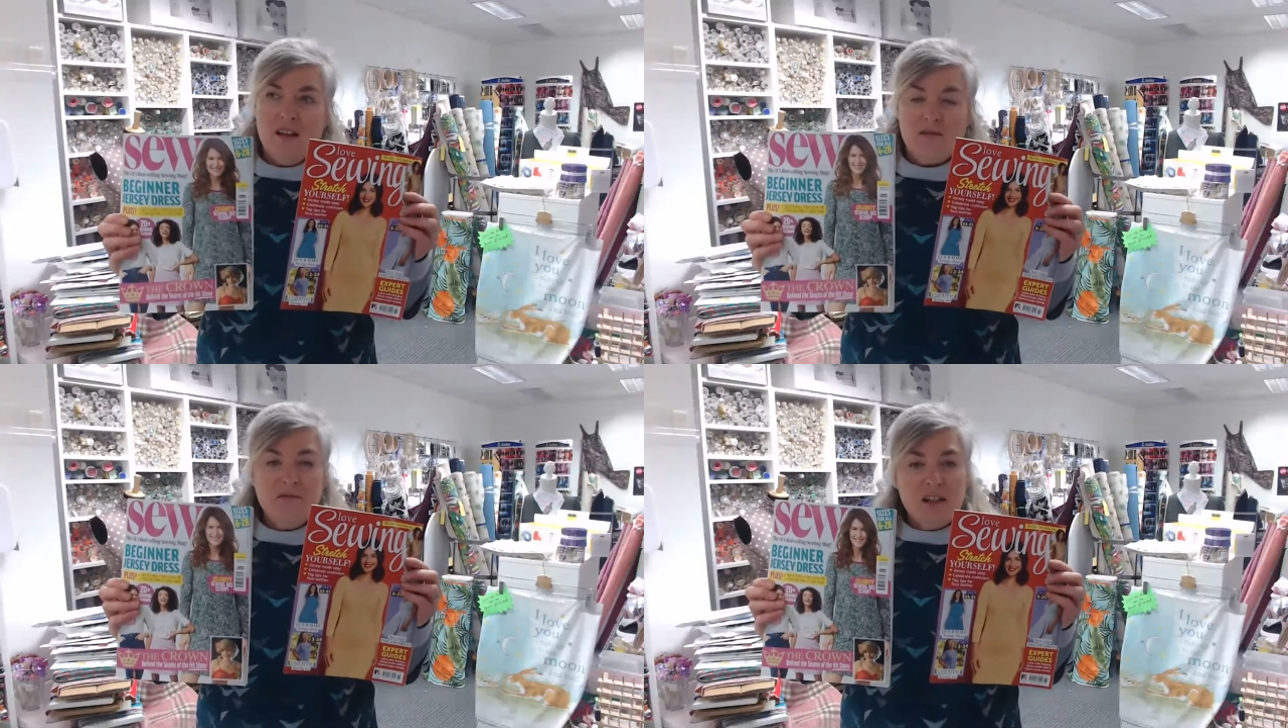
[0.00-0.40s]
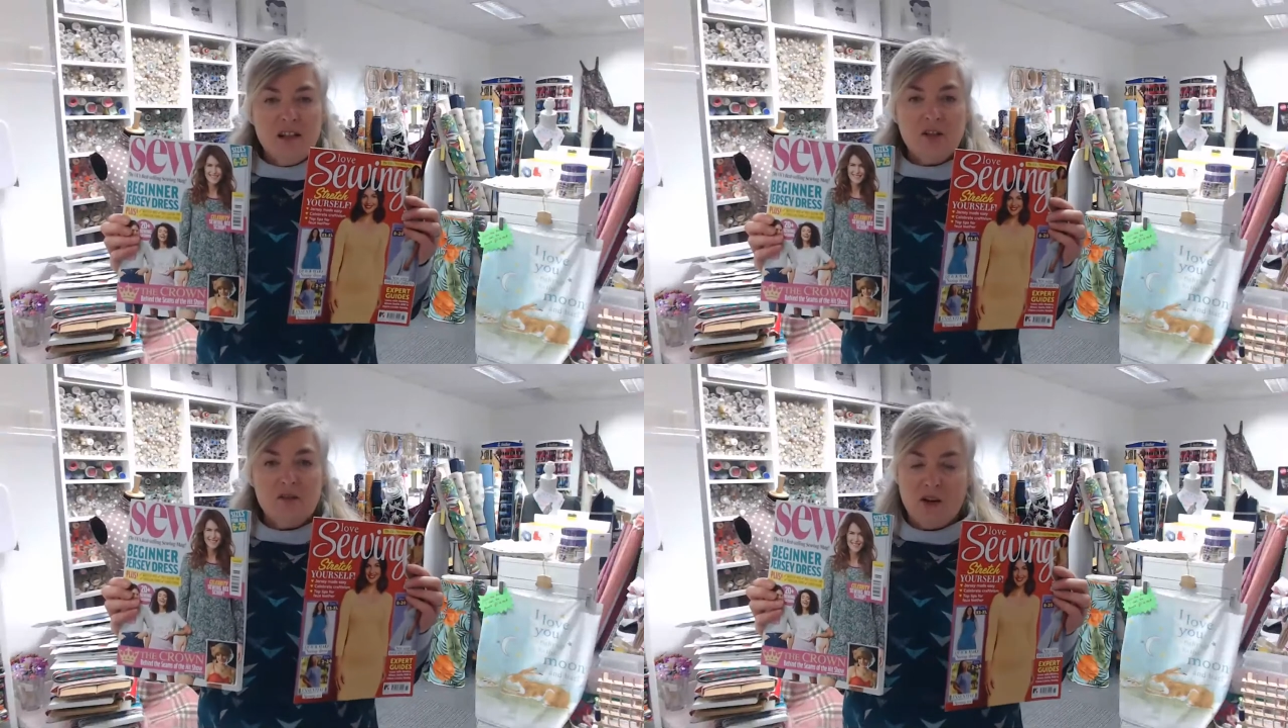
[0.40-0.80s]
they're really
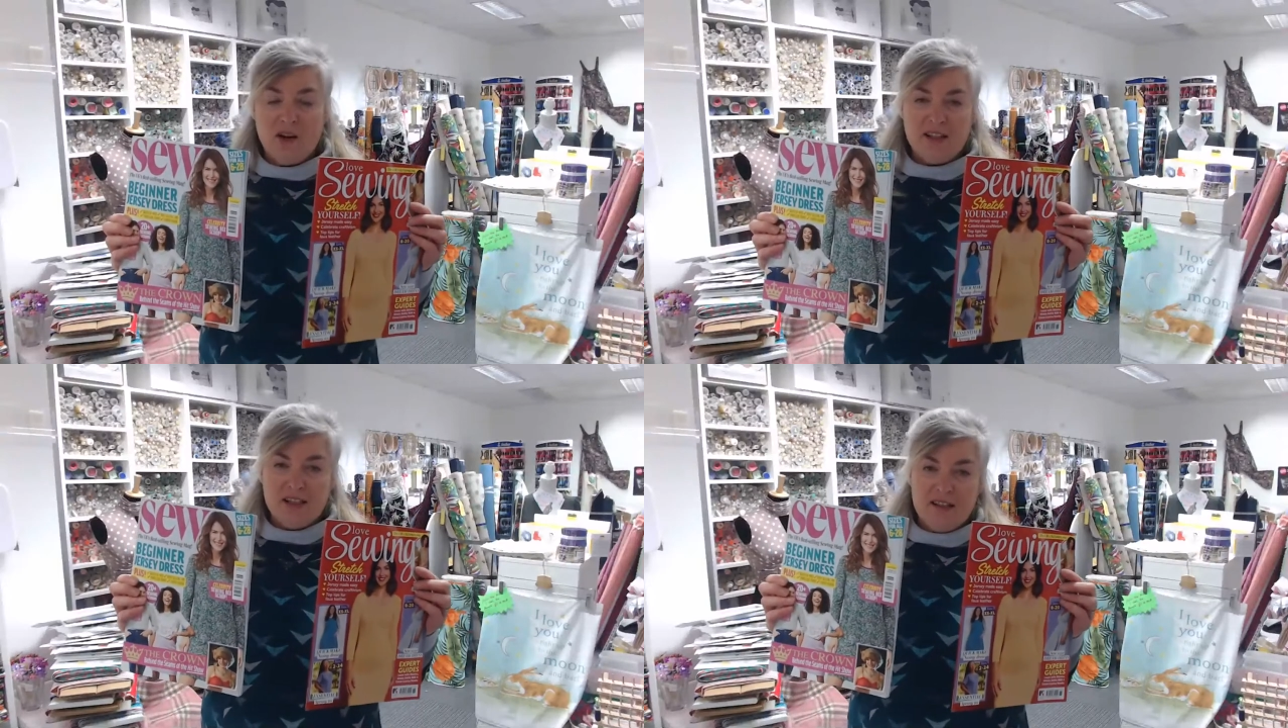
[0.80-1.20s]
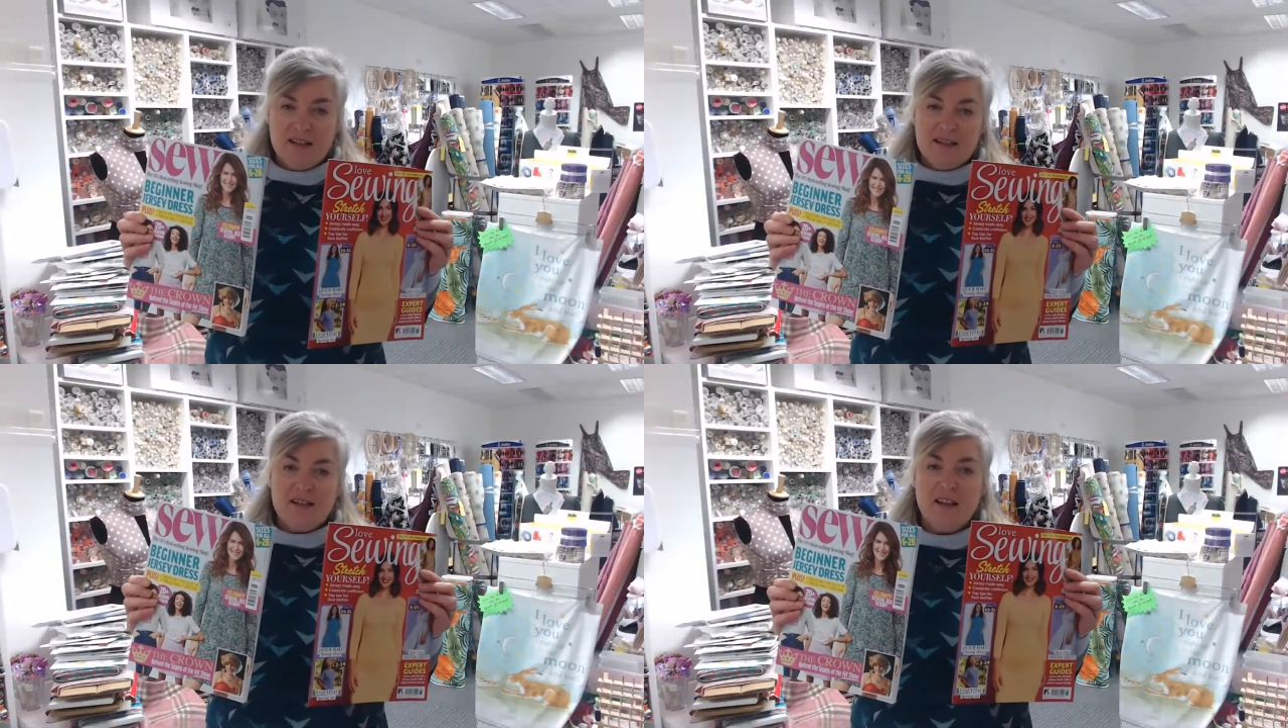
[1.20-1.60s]
good for
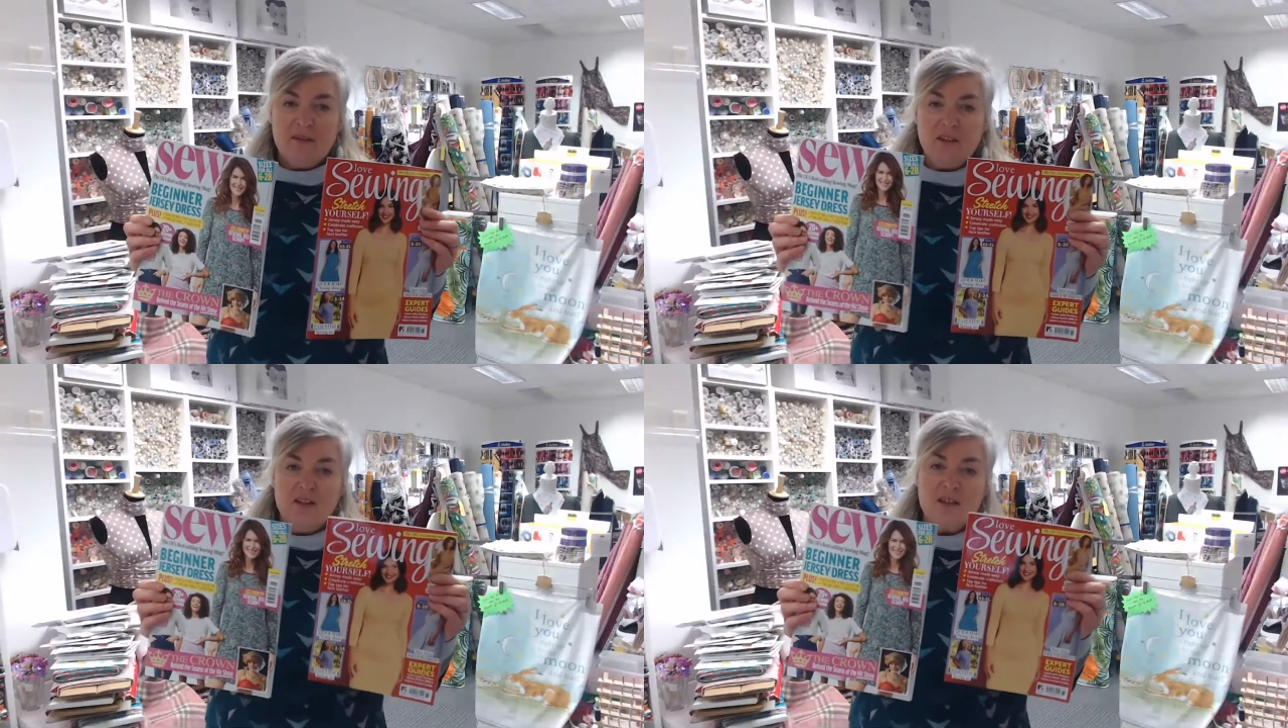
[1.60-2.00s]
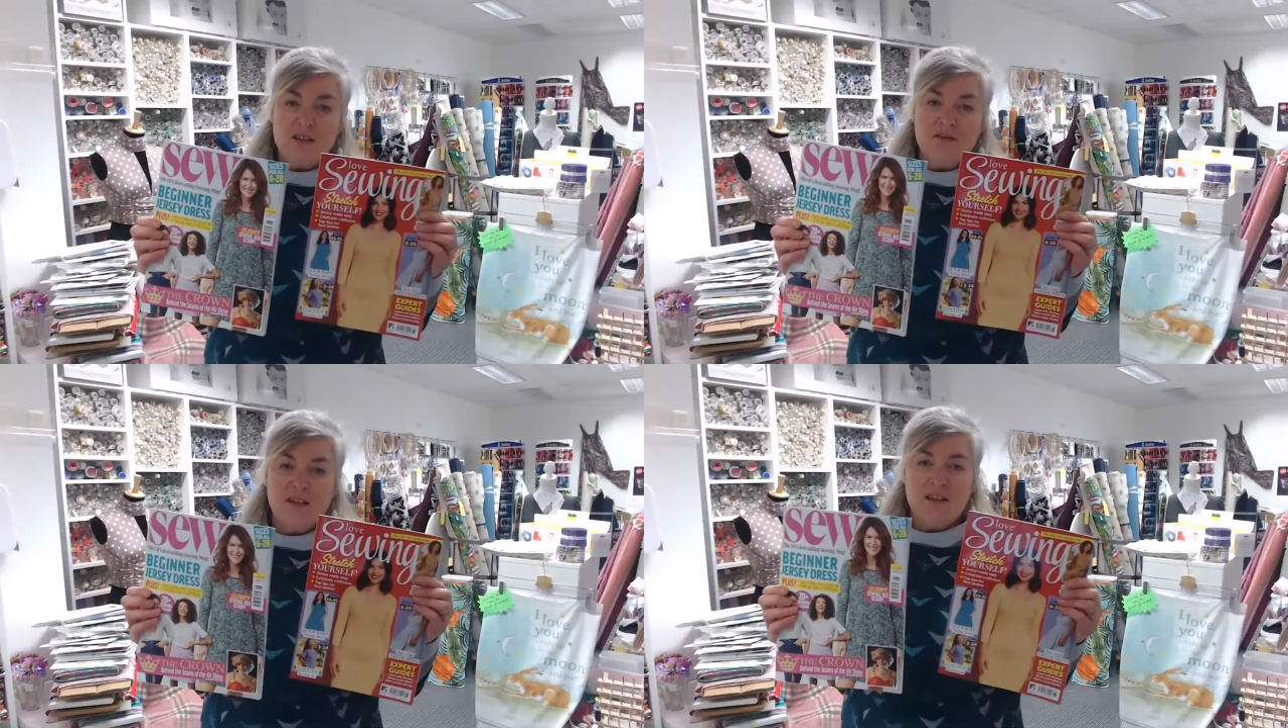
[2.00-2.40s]
ideas. They have loads of
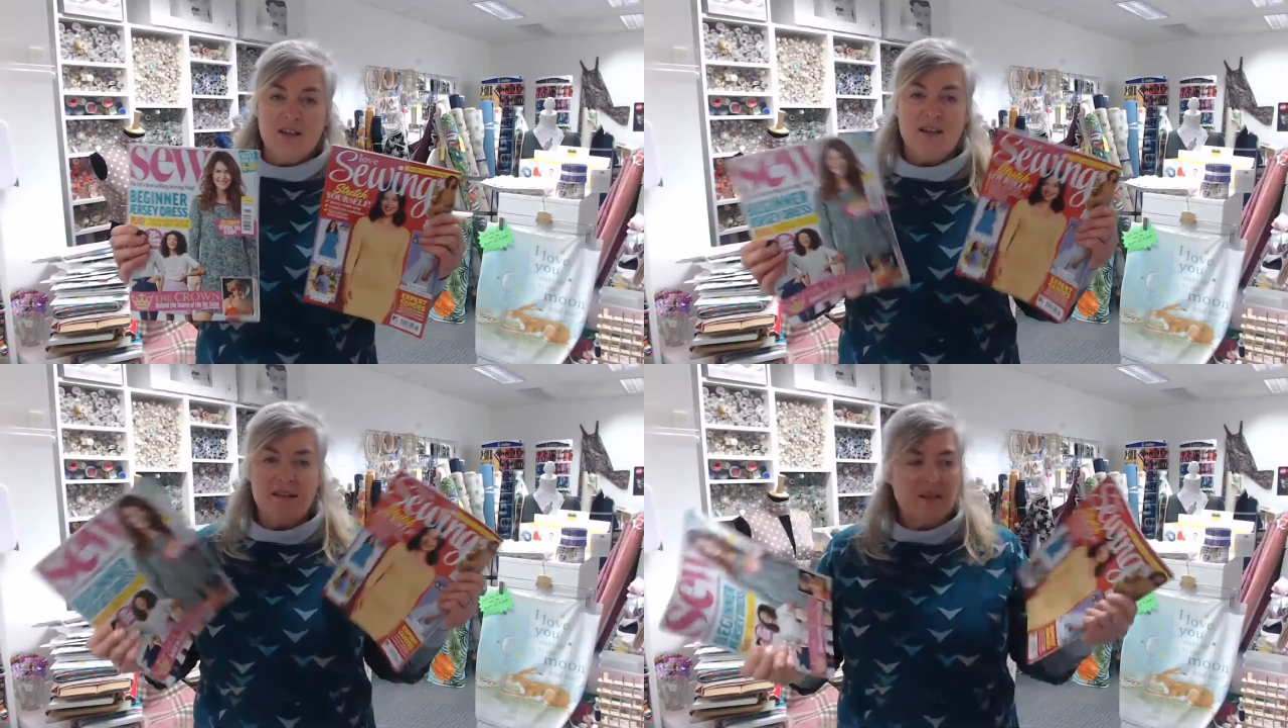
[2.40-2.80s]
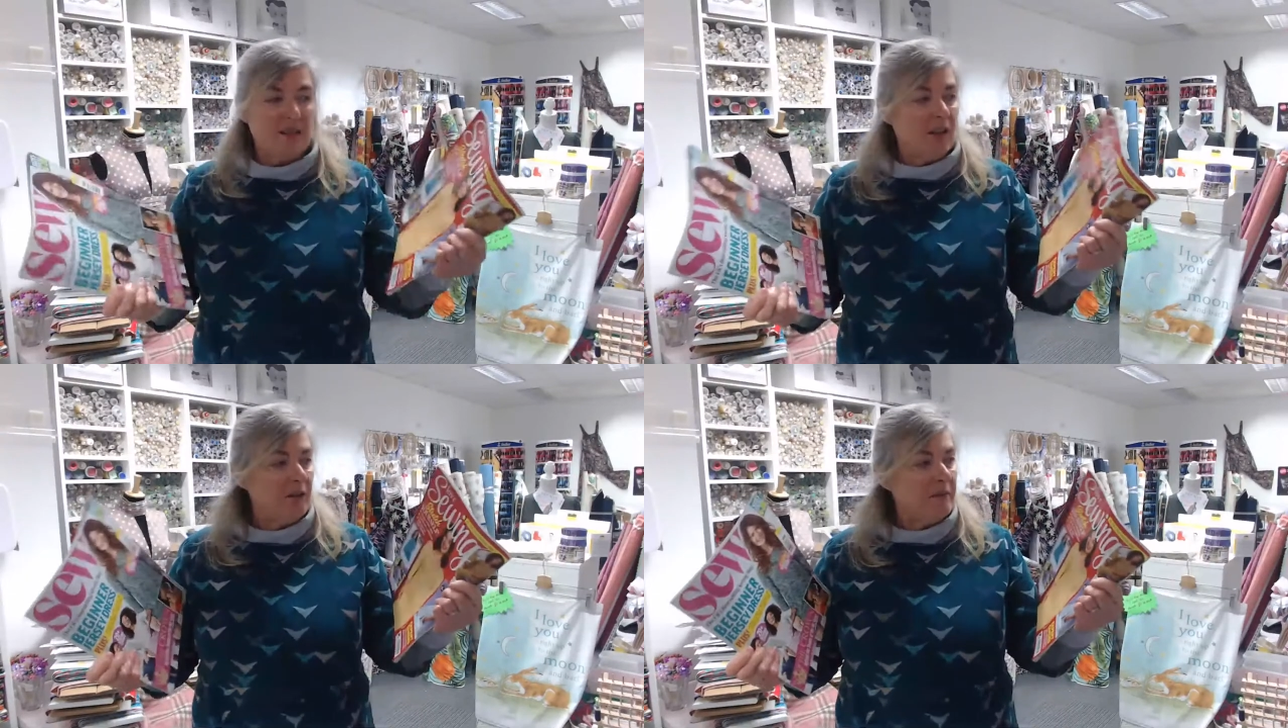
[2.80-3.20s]
different ideas.
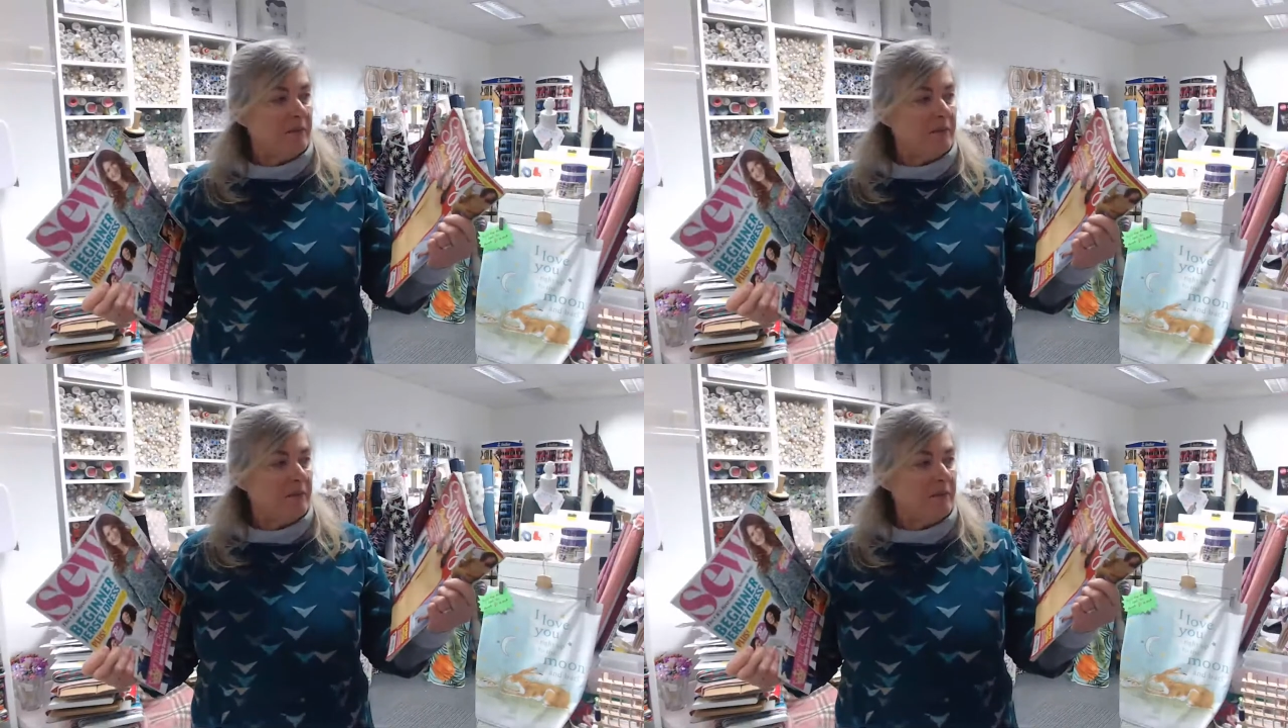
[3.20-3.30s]
So